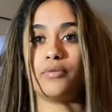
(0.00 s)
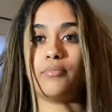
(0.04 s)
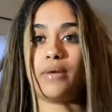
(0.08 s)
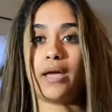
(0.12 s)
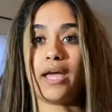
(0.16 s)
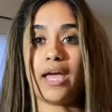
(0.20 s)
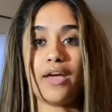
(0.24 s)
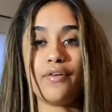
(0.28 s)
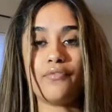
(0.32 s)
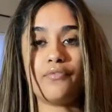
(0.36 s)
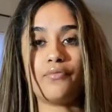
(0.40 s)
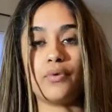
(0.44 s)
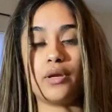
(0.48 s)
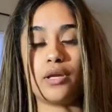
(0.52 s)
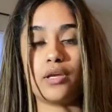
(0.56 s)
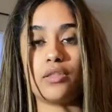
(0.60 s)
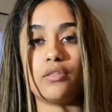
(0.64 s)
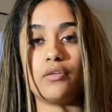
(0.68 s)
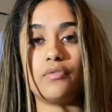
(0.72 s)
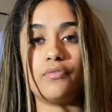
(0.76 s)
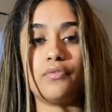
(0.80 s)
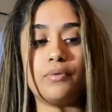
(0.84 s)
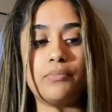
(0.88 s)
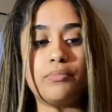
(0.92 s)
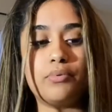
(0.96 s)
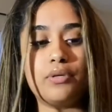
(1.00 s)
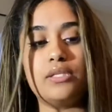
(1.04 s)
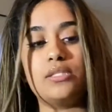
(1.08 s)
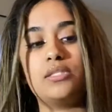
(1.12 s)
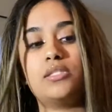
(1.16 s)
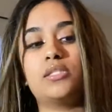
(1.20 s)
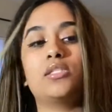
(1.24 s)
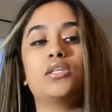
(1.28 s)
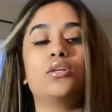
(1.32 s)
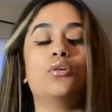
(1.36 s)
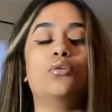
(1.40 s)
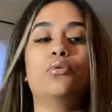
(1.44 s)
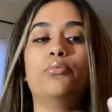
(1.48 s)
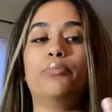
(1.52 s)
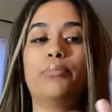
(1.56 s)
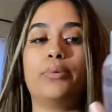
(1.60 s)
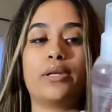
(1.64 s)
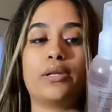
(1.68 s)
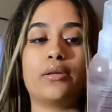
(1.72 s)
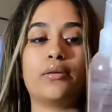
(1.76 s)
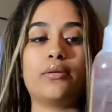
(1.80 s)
I have regular Febreze too, but